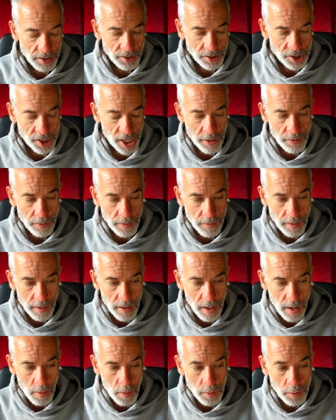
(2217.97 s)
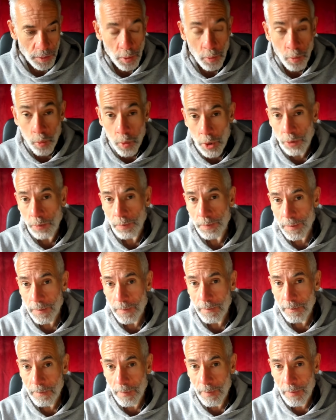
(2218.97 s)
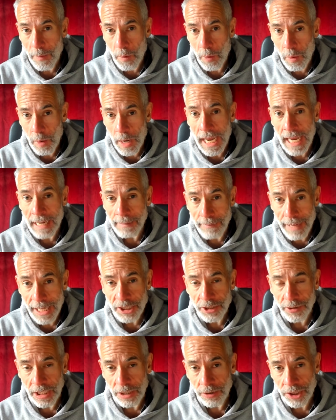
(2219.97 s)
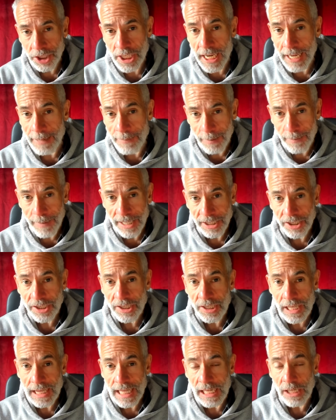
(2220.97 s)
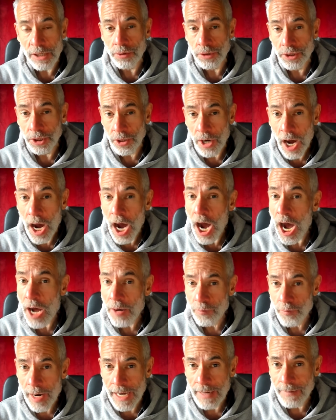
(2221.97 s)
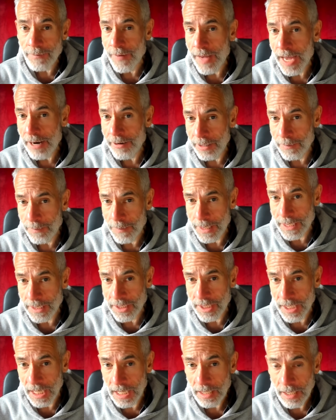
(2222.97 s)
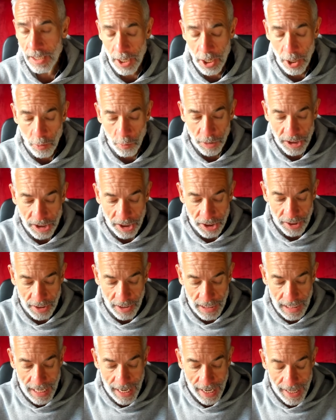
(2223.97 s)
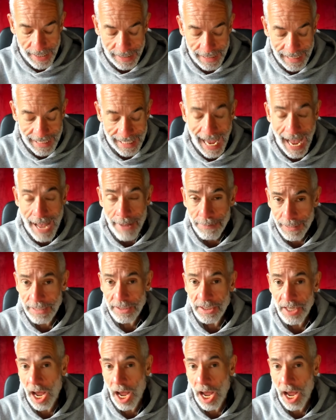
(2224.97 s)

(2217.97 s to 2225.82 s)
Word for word: So the Whoop in measuring your sleep, it measures a thing called your heart rate variability, which is the gap in